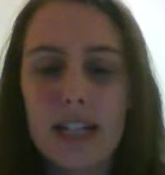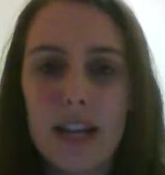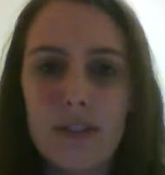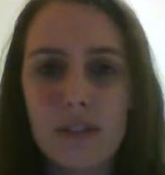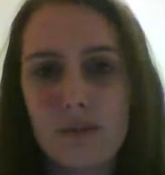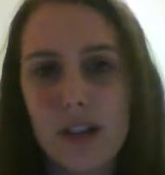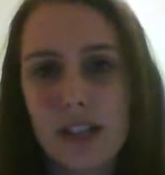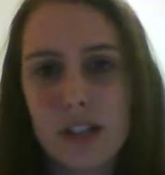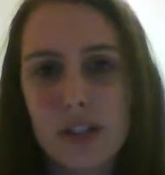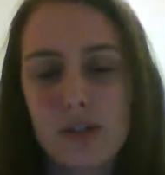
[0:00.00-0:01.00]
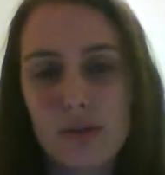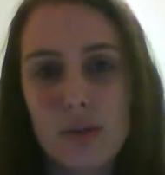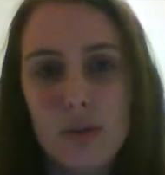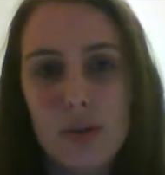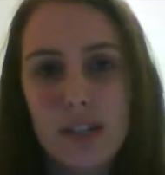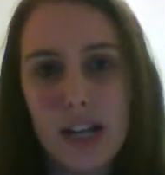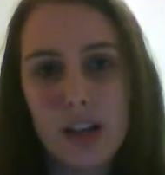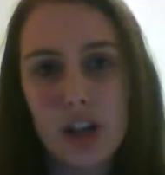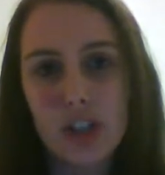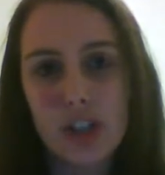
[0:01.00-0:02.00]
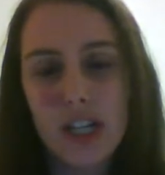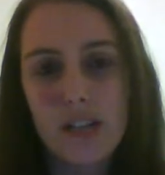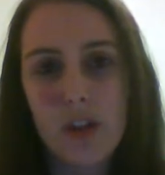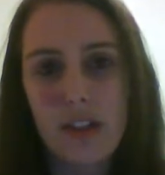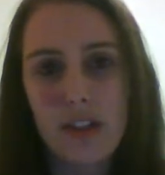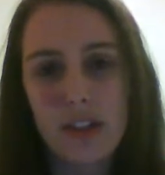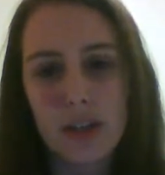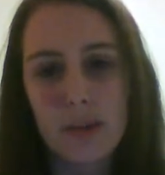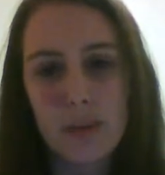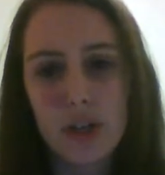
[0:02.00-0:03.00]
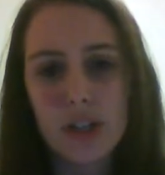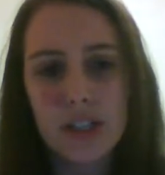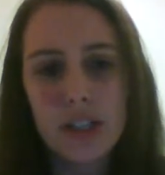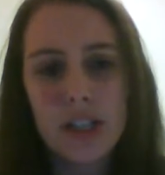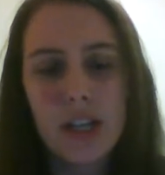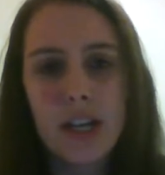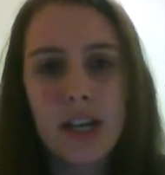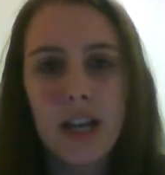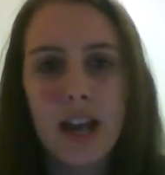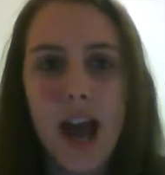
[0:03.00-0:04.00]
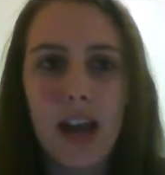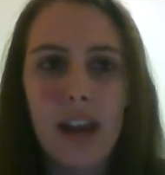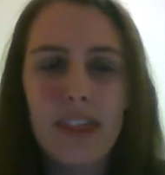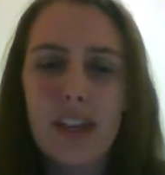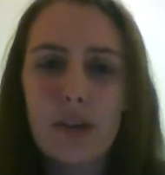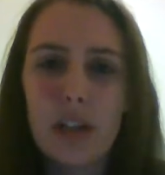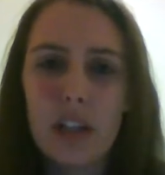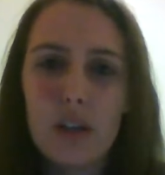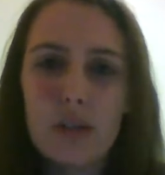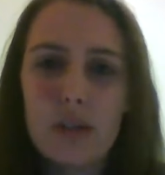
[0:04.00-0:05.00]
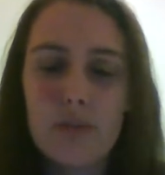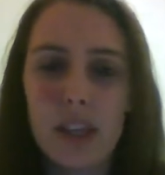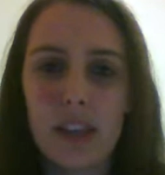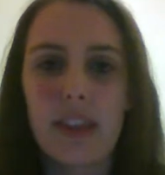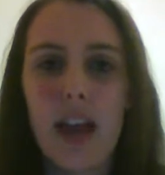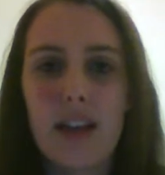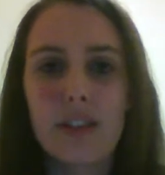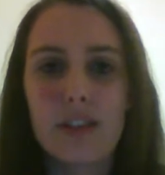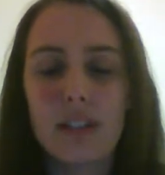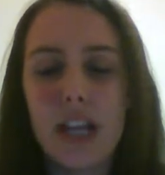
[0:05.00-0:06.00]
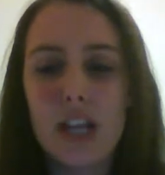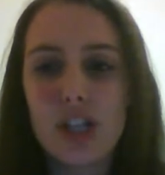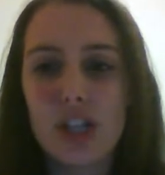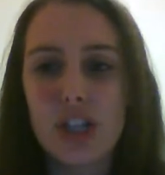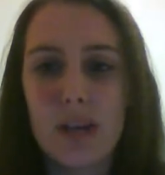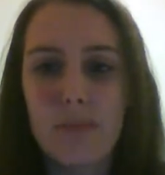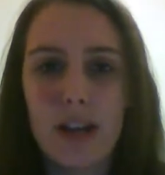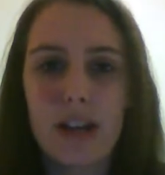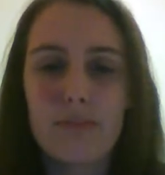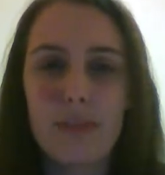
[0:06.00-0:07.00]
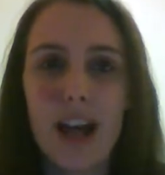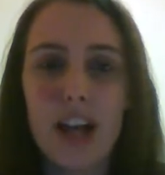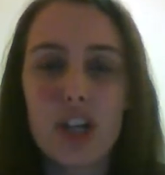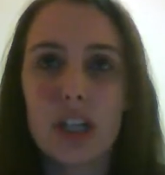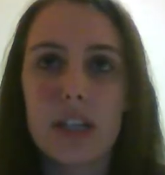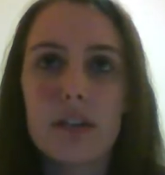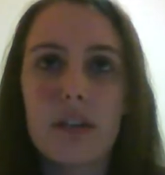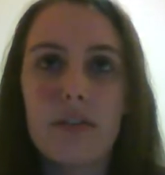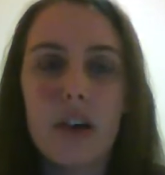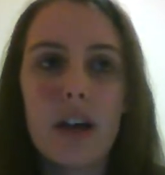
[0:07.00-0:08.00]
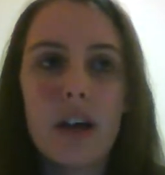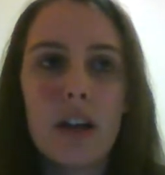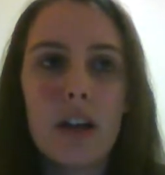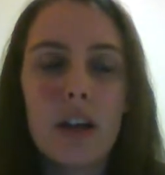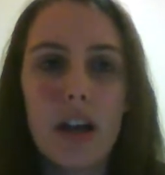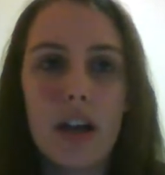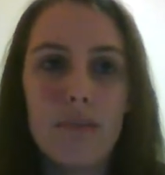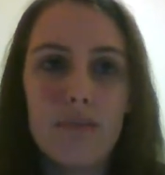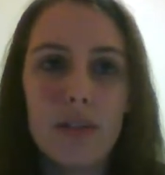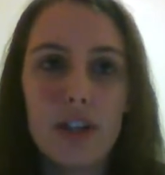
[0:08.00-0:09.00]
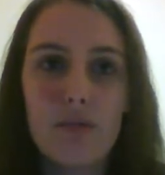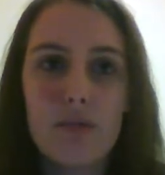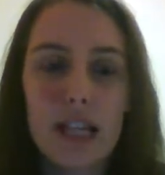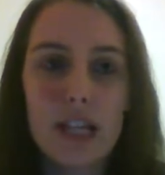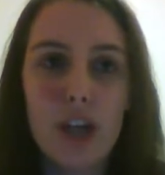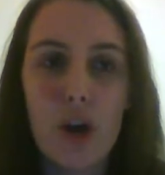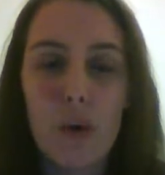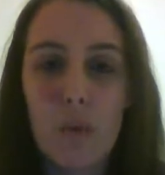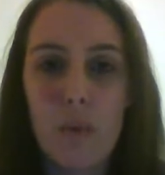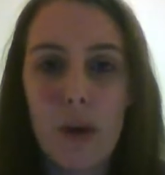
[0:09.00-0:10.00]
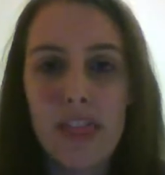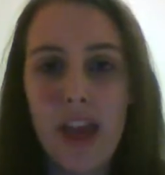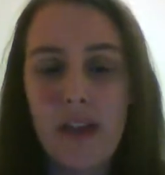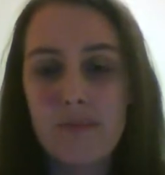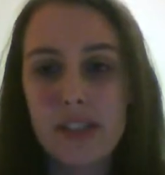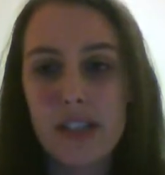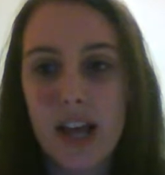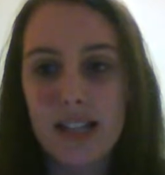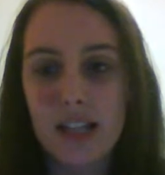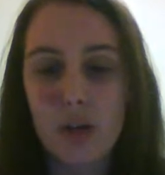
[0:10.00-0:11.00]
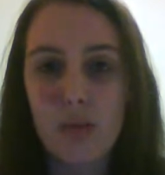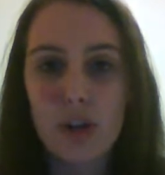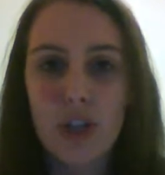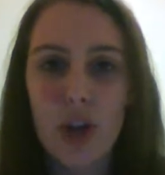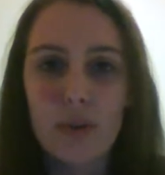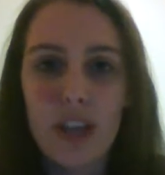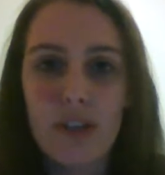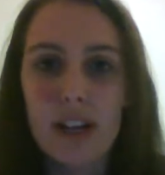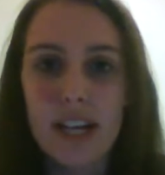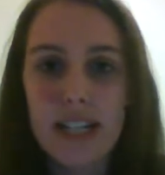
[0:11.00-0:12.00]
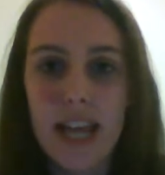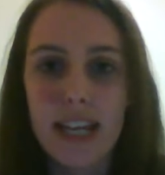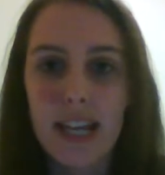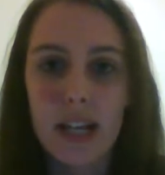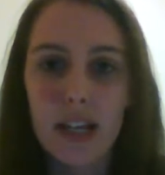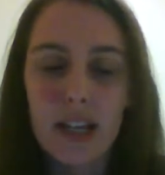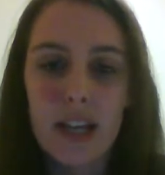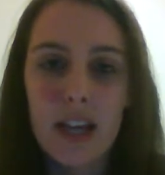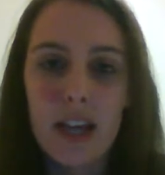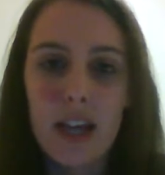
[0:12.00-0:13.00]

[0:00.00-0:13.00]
relatives and friends through technology rather than in person. And I think we lose something there, and the relationship might actually suffer. You don't really know when they're emphasising or what tone they're really taking.